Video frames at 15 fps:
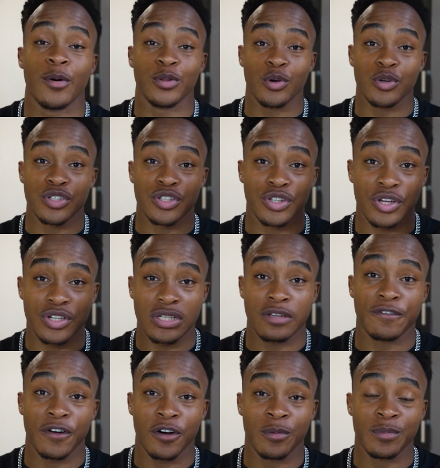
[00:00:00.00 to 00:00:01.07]
with those 30
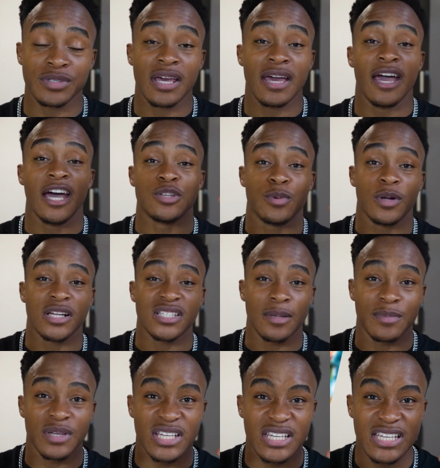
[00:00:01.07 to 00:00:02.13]
films, as well as
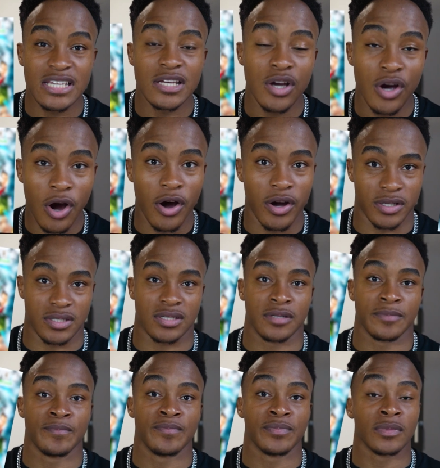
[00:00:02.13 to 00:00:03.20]
some key art.
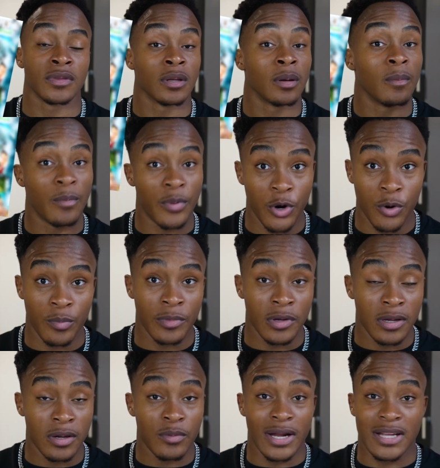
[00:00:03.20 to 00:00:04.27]
Bro,
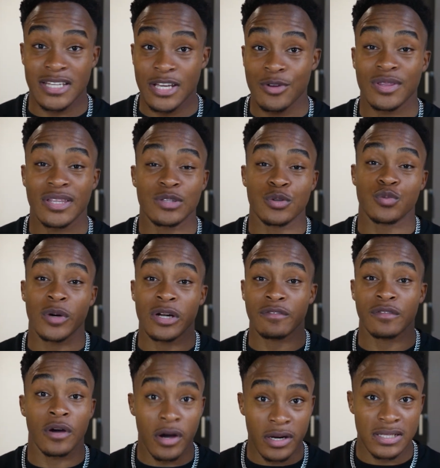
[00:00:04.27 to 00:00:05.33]
when I tell you this was one of
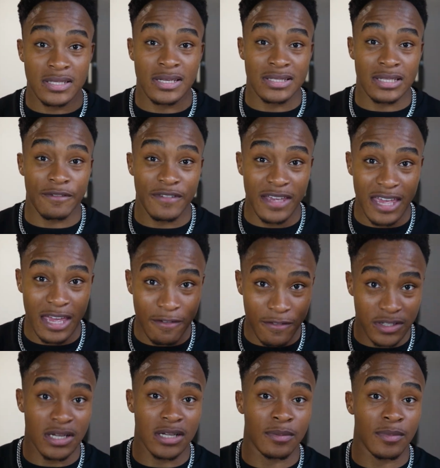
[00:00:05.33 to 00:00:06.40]
the hardest things I've
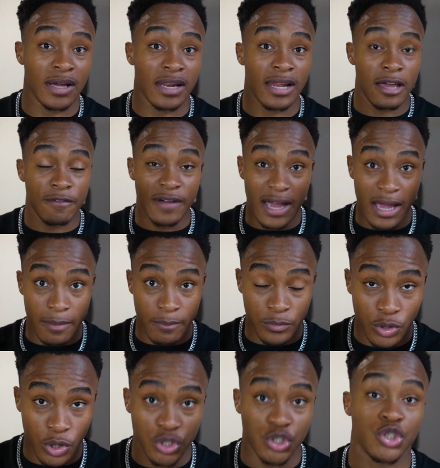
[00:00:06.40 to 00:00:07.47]
ever done in my life, I'm
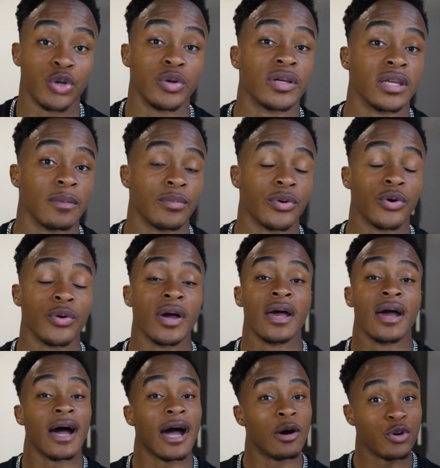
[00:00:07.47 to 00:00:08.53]
not joking, bro.
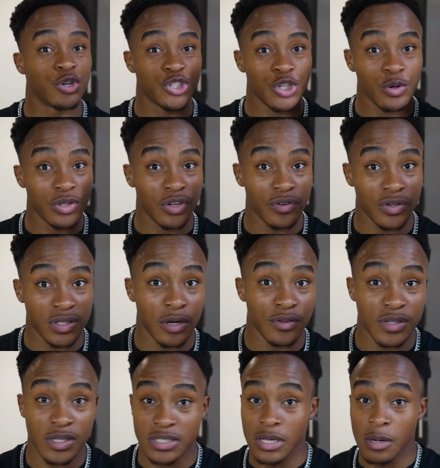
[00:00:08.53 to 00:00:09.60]
I will show the
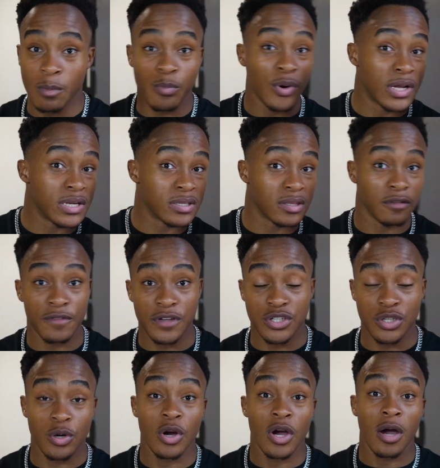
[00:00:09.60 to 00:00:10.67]
results at some point in the
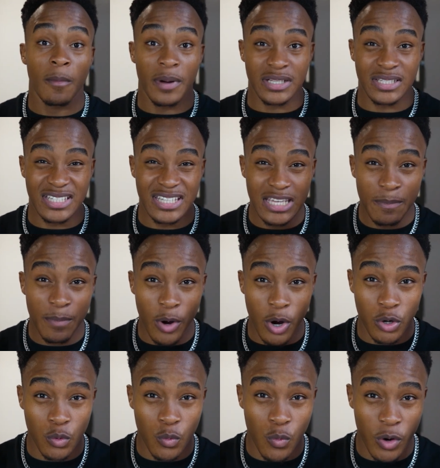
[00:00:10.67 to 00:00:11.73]
video, but keep
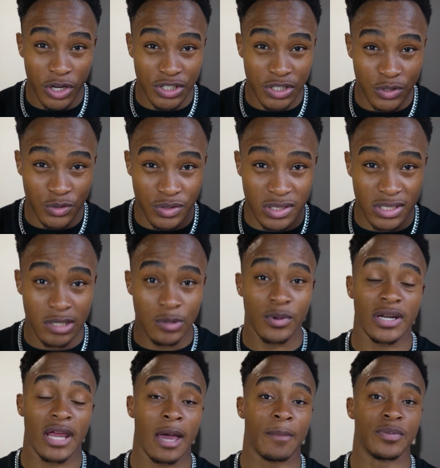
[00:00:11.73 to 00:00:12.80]
on watching to see
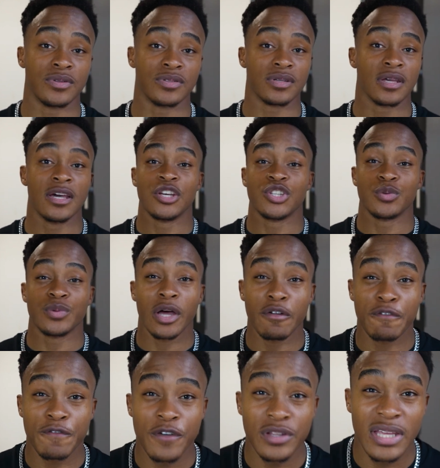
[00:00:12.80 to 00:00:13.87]
what happens. So without
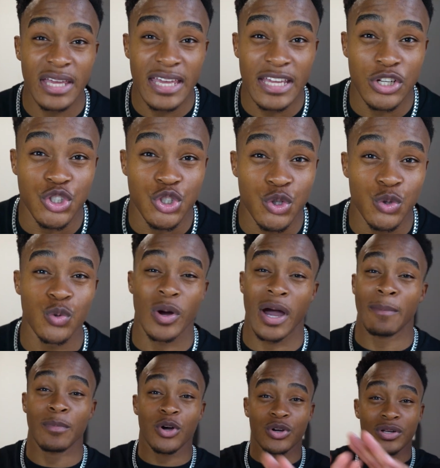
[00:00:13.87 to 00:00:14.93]
further ado,
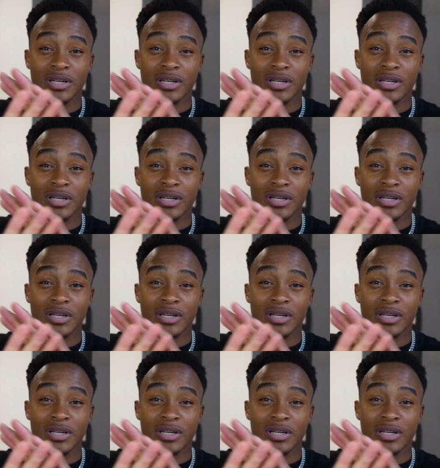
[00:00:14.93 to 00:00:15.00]
I'm not